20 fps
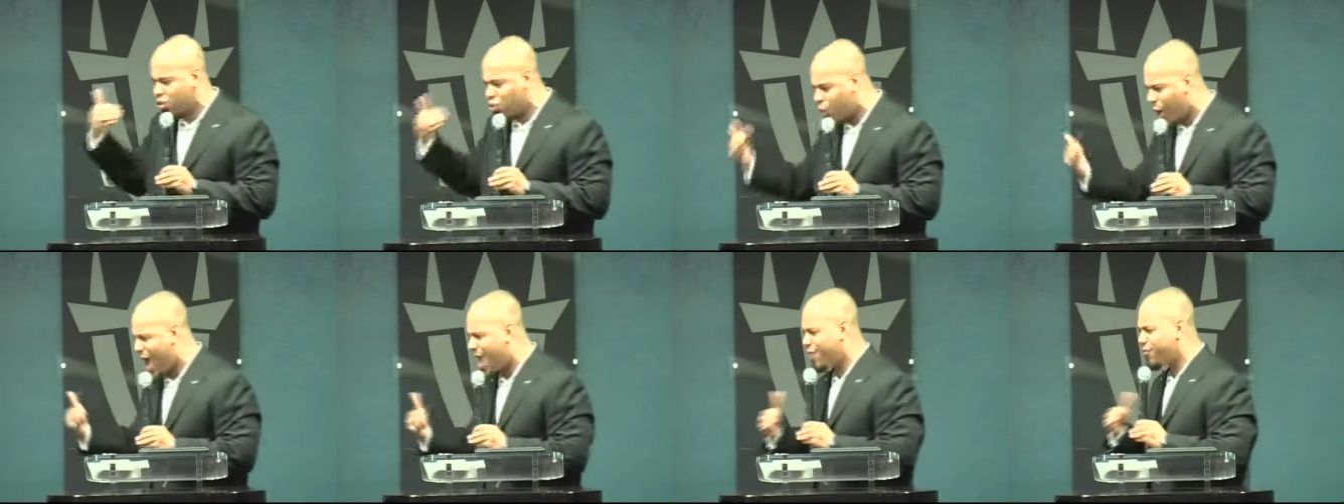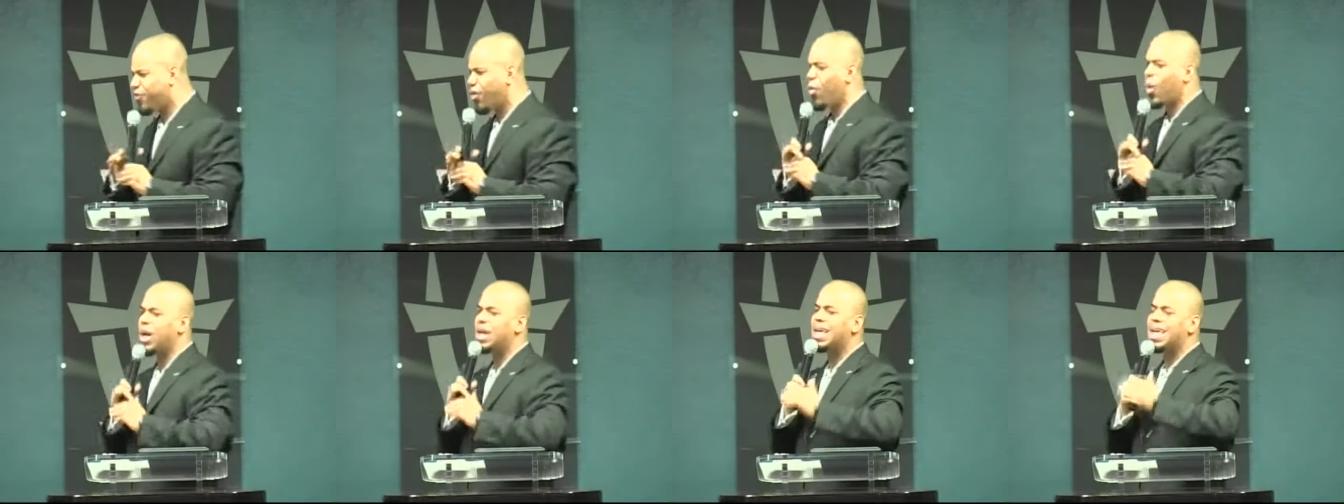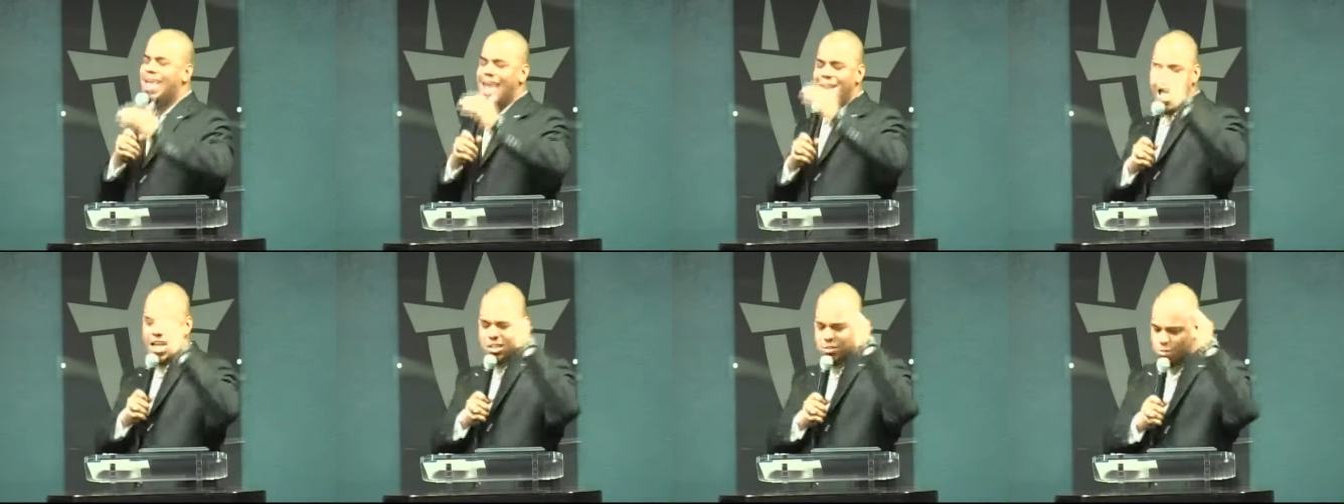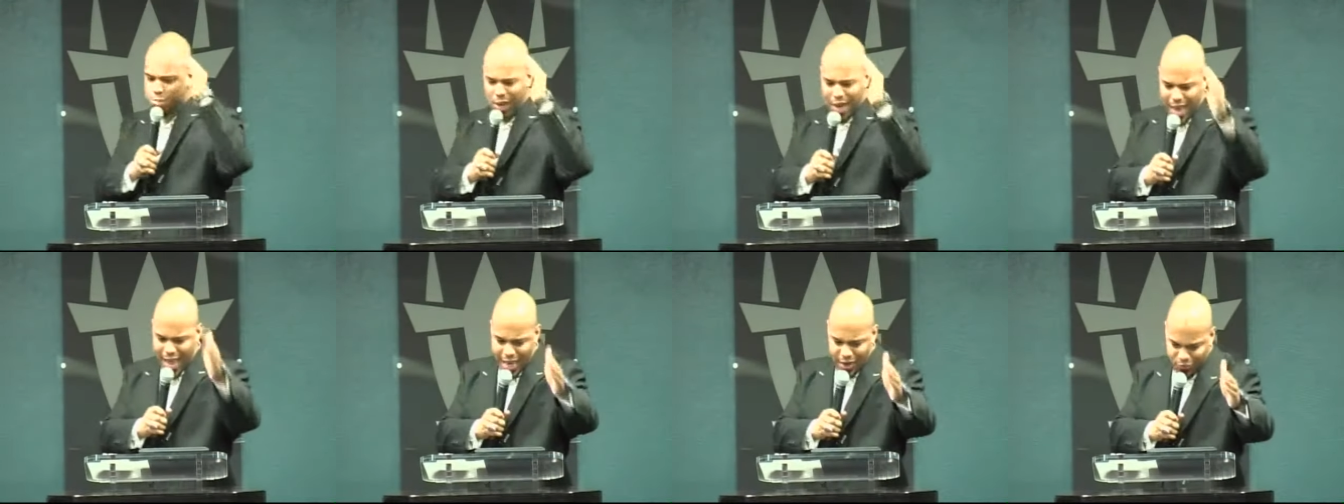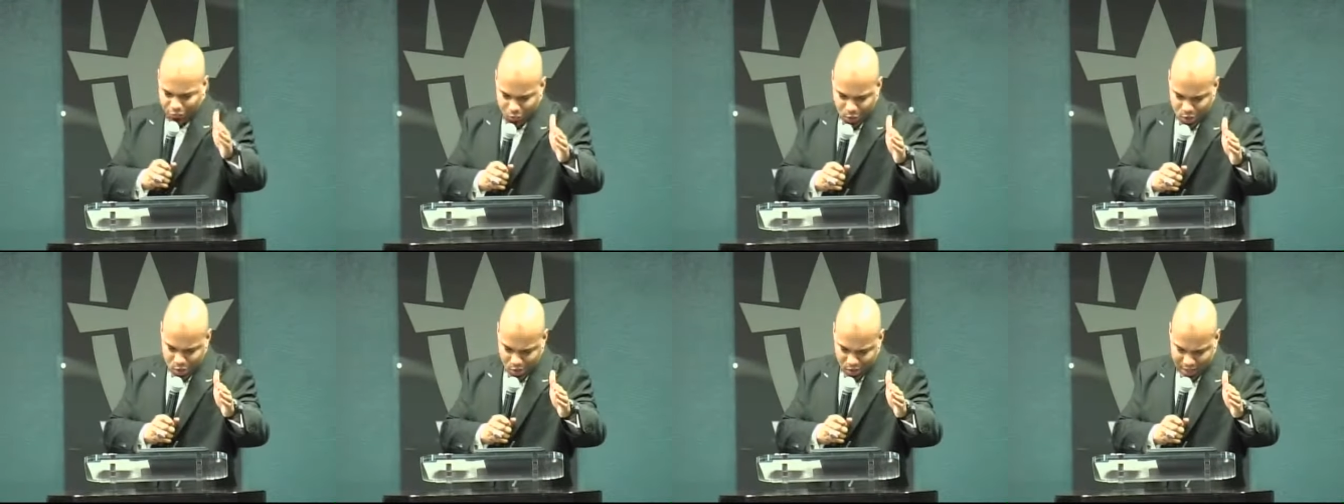right for what he has planned
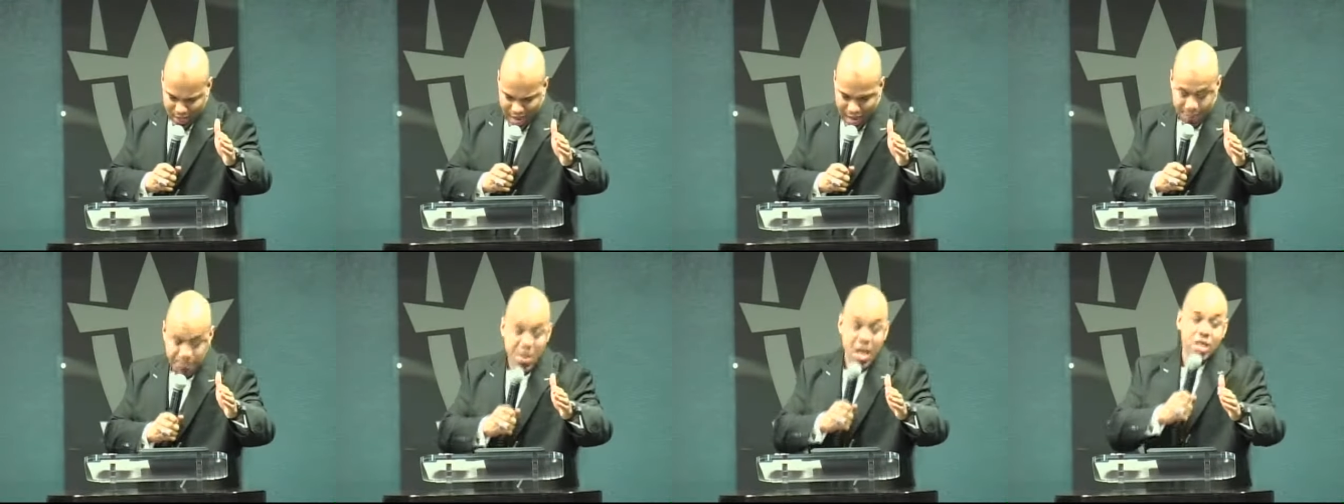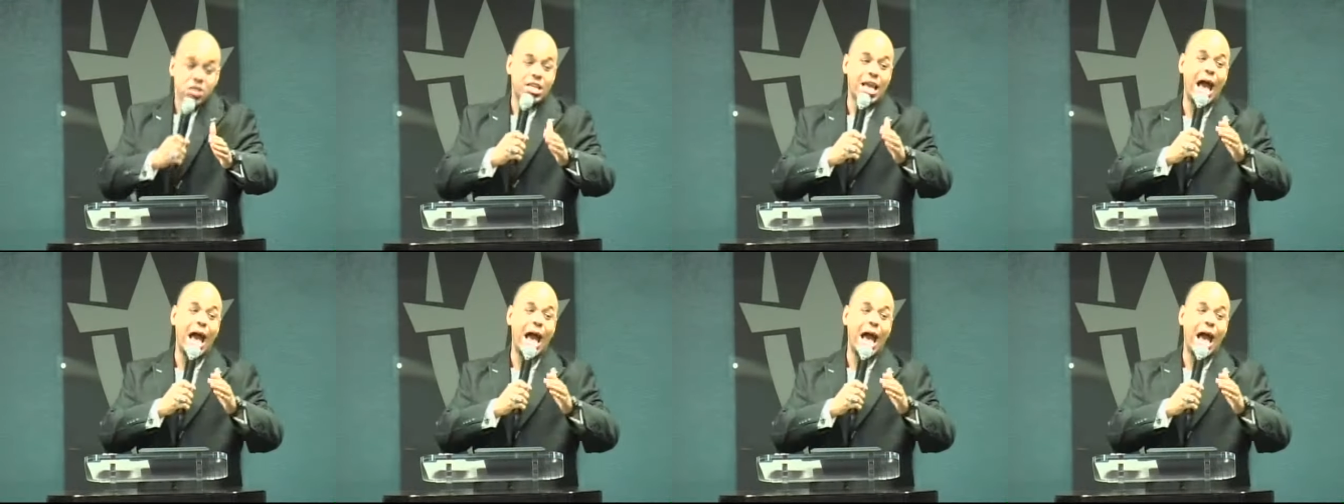for your life. See,